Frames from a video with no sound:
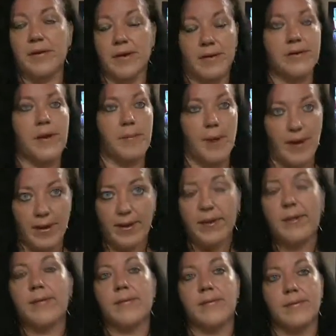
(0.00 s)
they'll get
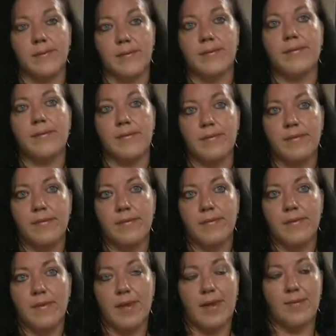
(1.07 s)
somebody.
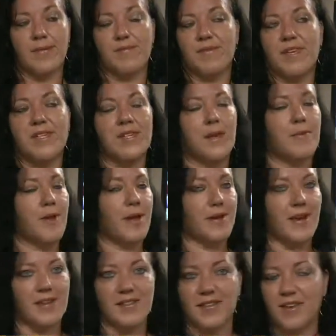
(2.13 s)
Um, they seem
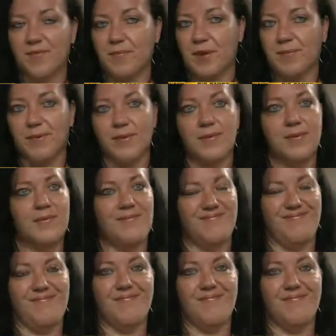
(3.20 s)
like nice enough people,